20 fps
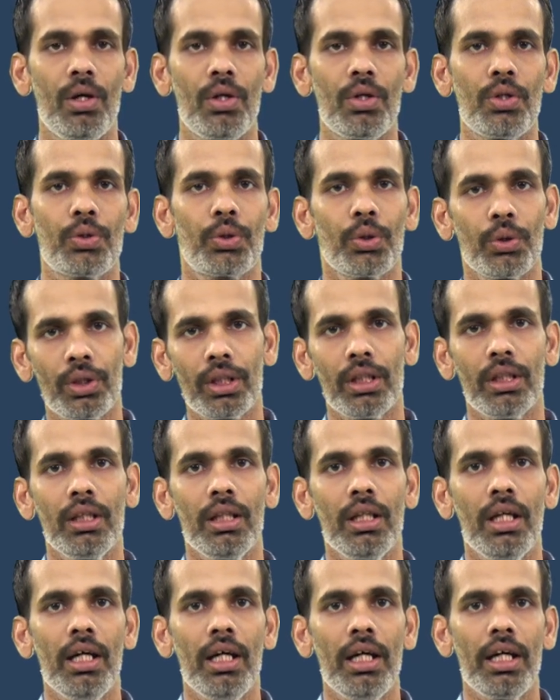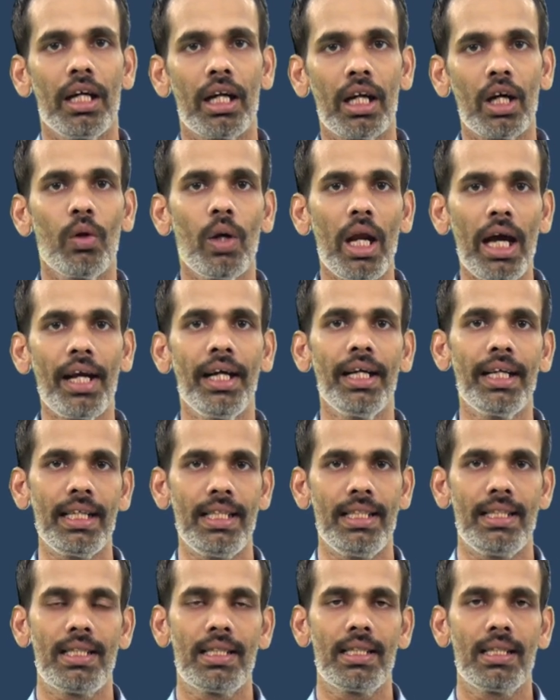So, the
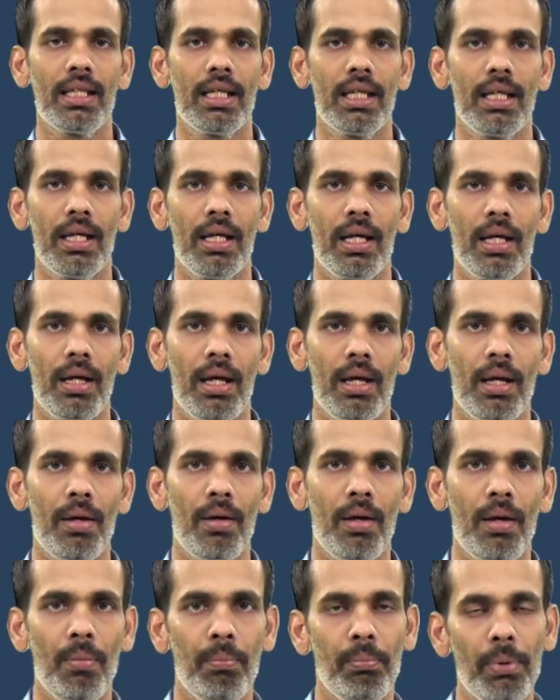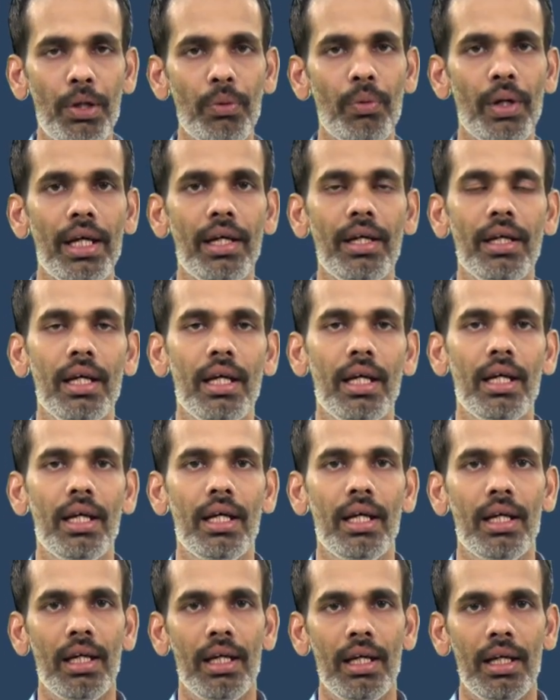irregularities between
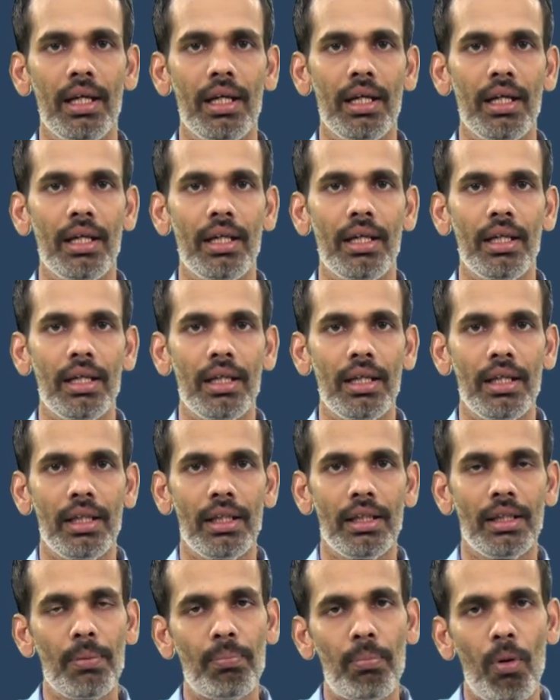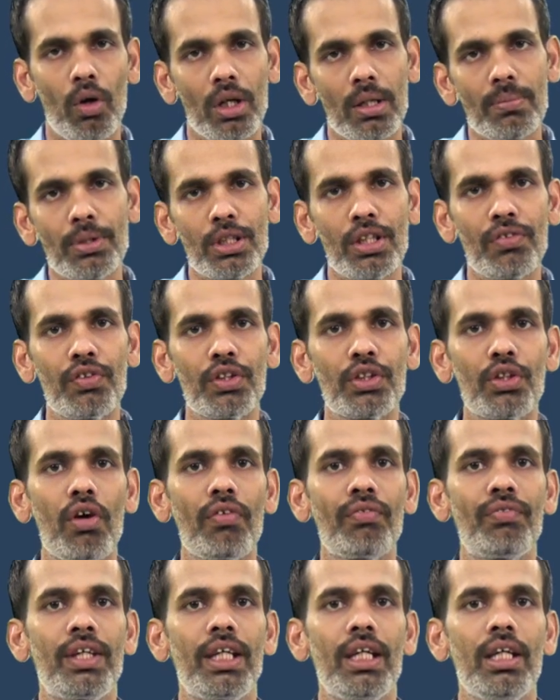the bottom surface
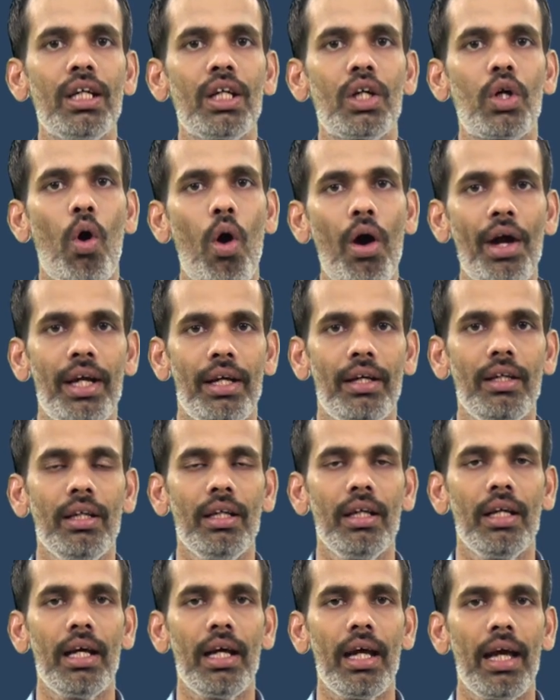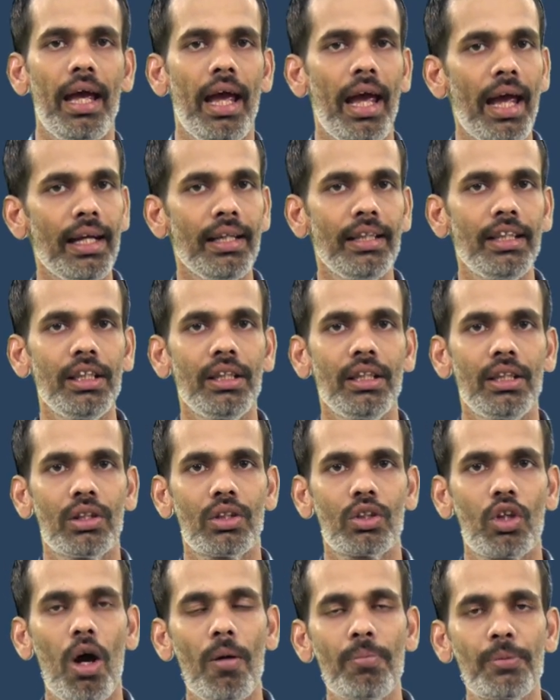of the coin and the
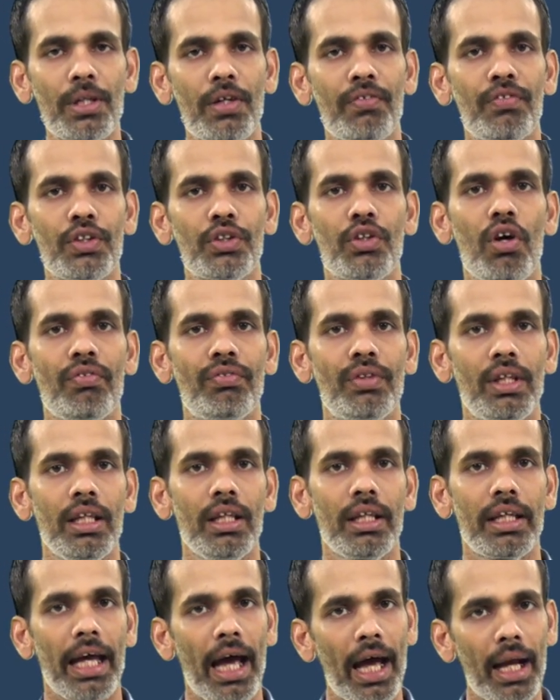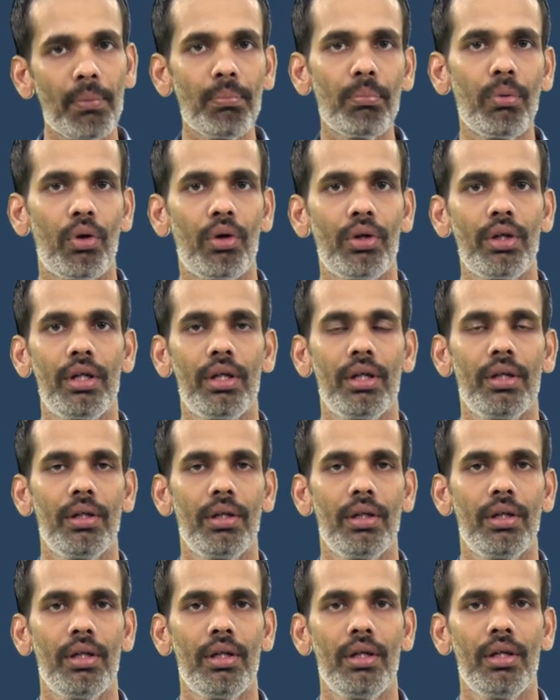top surface of the carom board,
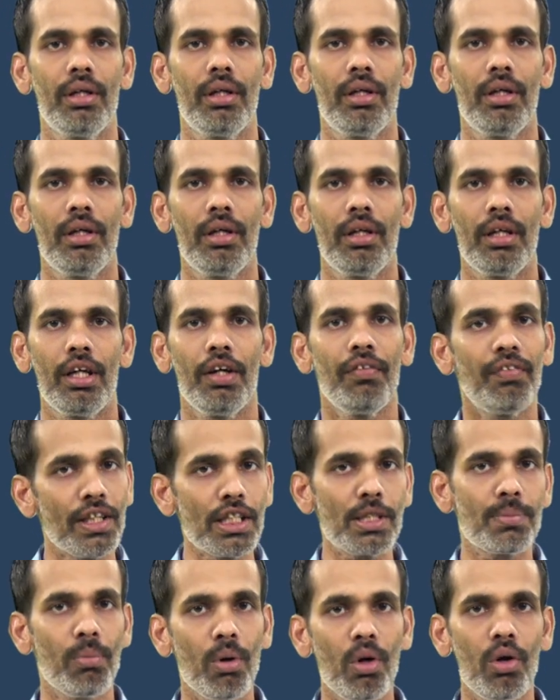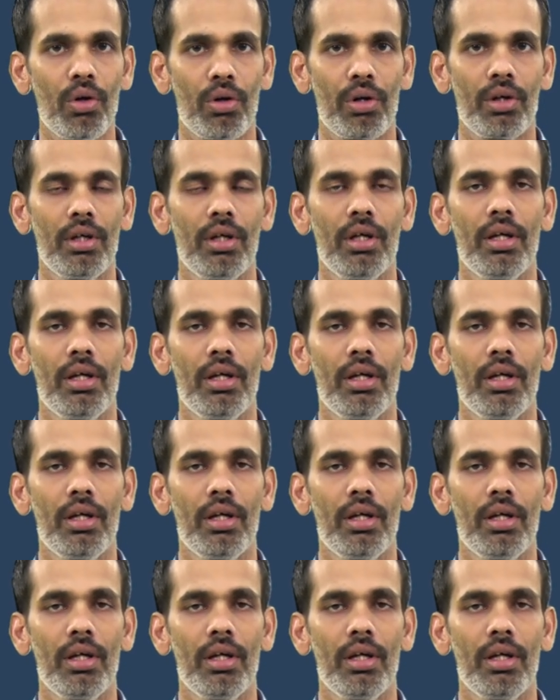if it is more,